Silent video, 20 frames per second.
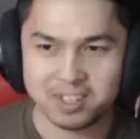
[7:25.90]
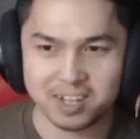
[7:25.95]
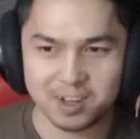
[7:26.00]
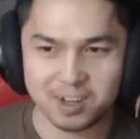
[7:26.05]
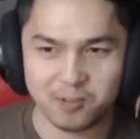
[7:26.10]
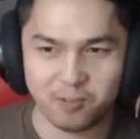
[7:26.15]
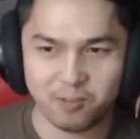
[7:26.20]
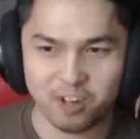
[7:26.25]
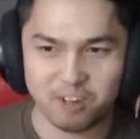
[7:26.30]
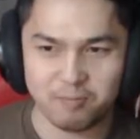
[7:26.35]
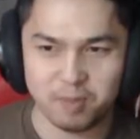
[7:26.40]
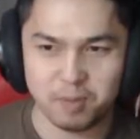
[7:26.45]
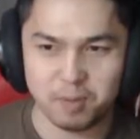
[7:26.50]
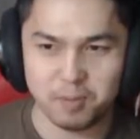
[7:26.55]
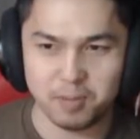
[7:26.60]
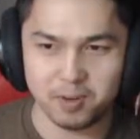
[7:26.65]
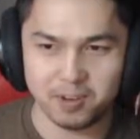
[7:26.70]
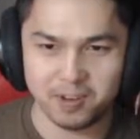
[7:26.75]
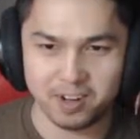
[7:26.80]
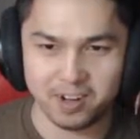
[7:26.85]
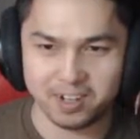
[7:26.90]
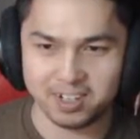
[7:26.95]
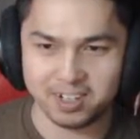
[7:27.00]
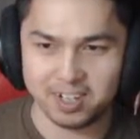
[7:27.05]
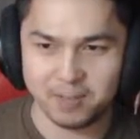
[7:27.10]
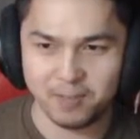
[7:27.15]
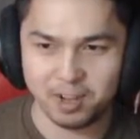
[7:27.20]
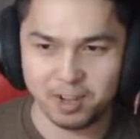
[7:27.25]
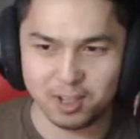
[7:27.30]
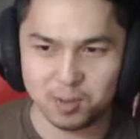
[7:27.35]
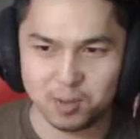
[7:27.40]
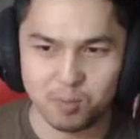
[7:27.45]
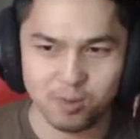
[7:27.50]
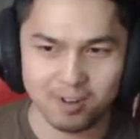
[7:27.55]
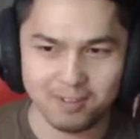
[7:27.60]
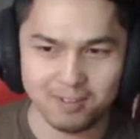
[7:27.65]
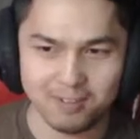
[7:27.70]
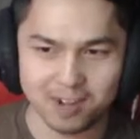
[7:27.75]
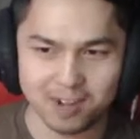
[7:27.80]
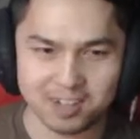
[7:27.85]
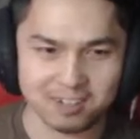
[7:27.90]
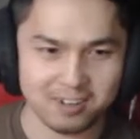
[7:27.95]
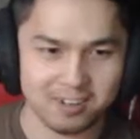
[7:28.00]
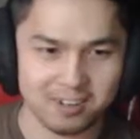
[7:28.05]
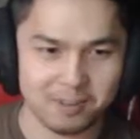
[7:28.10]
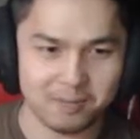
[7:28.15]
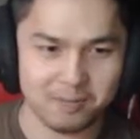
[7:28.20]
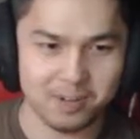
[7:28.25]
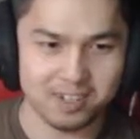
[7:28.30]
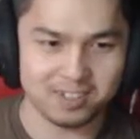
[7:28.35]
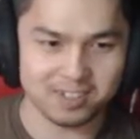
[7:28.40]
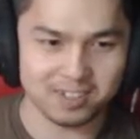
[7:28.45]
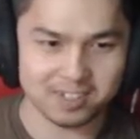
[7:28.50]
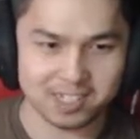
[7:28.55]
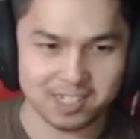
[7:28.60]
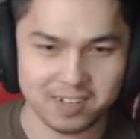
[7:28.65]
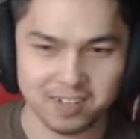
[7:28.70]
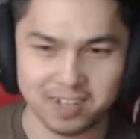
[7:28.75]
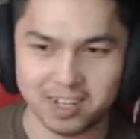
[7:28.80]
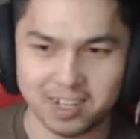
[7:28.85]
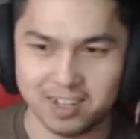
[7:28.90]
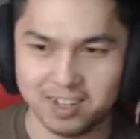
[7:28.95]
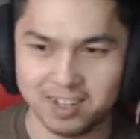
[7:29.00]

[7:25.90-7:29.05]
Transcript: like five people leaving the brainwash all at once or something.